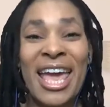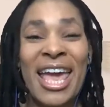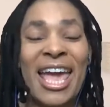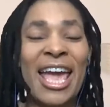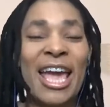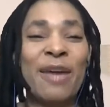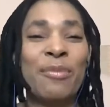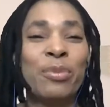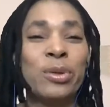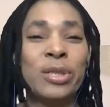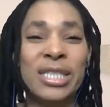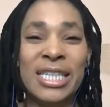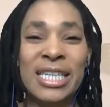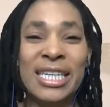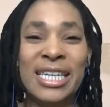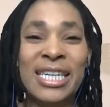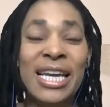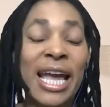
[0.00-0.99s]
and
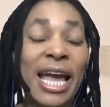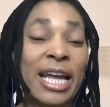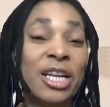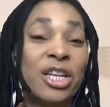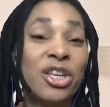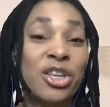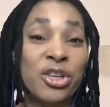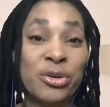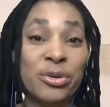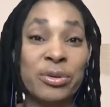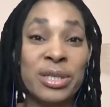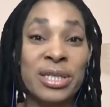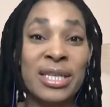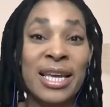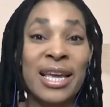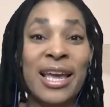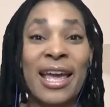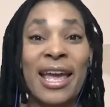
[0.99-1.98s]
boutiquey and cute
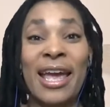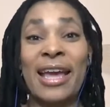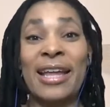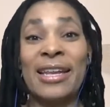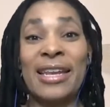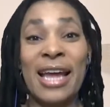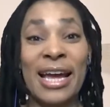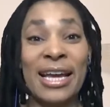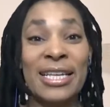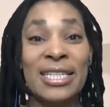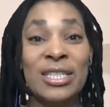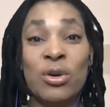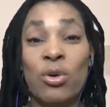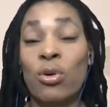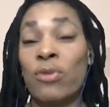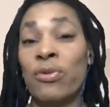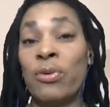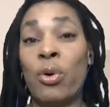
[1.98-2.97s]
and nice,
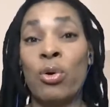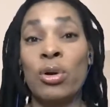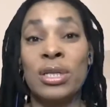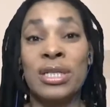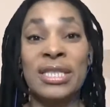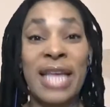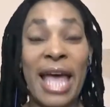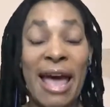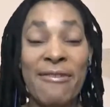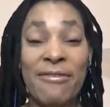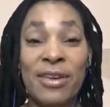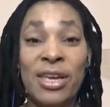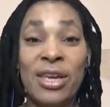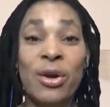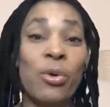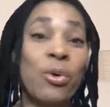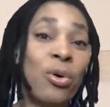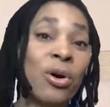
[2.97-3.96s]
or savvy
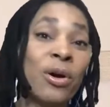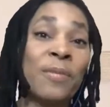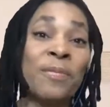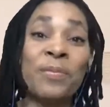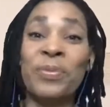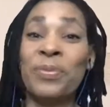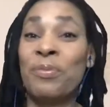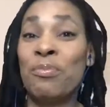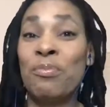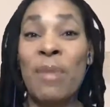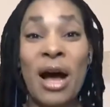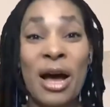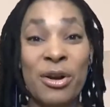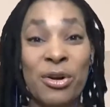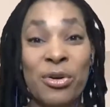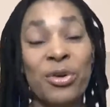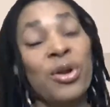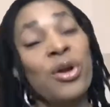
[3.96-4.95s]
or
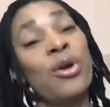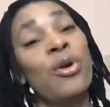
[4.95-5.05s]
modern,